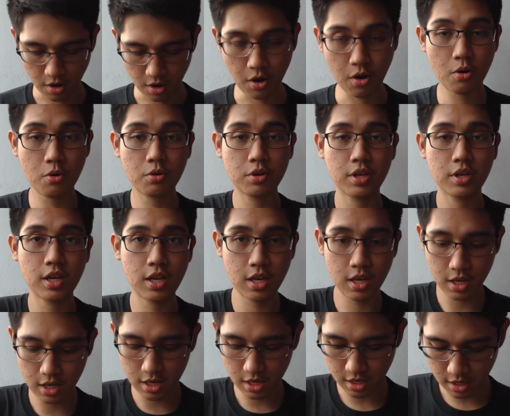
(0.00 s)

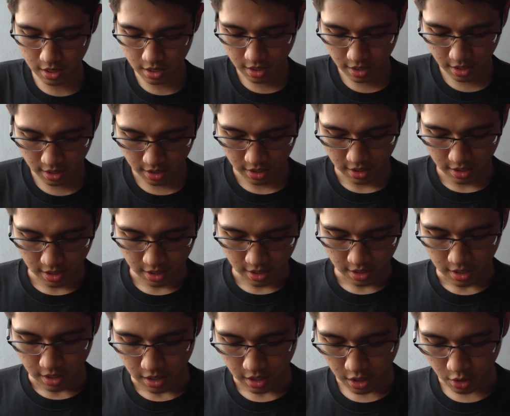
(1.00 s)
Okay.
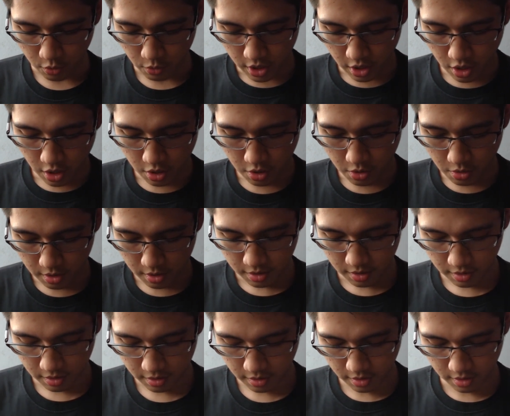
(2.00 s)
Here we go.
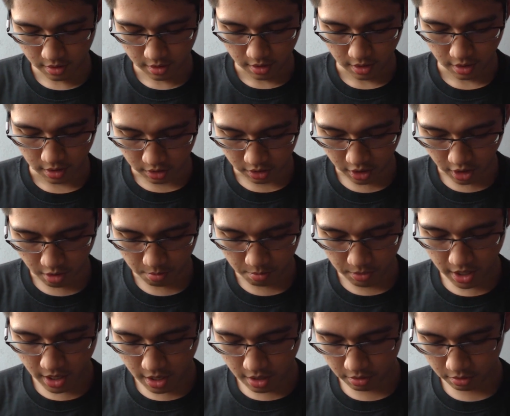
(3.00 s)
It's
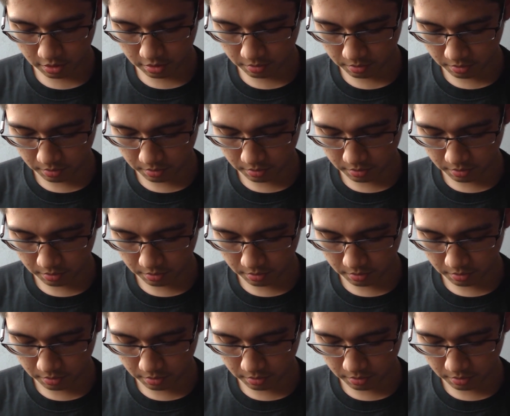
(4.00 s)
coming out.